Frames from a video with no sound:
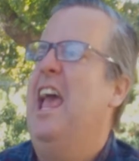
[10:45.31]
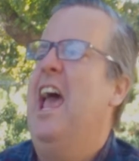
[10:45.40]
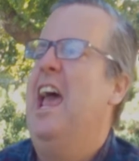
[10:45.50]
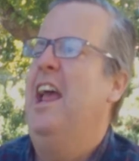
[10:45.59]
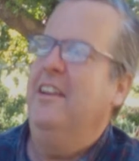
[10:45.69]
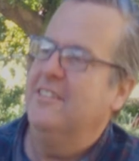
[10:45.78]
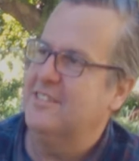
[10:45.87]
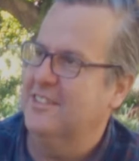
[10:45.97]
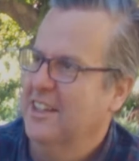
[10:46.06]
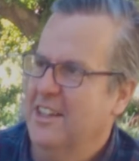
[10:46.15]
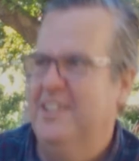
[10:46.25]
A's.
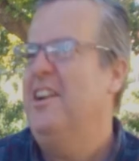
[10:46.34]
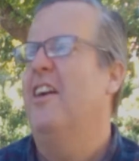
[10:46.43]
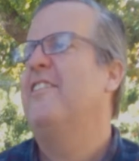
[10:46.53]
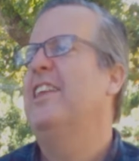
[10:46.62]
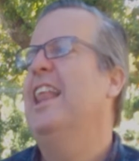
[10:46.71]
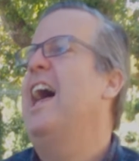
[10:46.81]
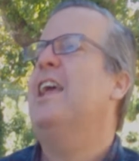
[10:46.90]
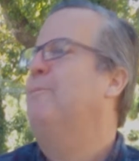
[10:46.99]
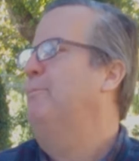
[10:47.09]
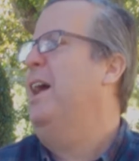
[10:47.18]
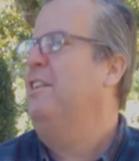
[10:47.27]
You don't even like
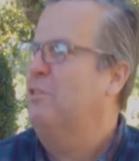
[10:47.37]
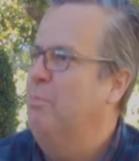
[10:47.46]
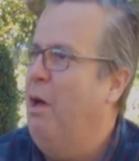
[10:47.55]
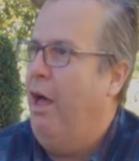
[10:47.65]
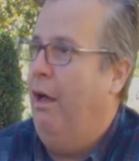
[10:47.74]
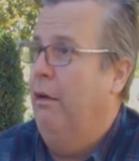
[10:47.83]
baseball.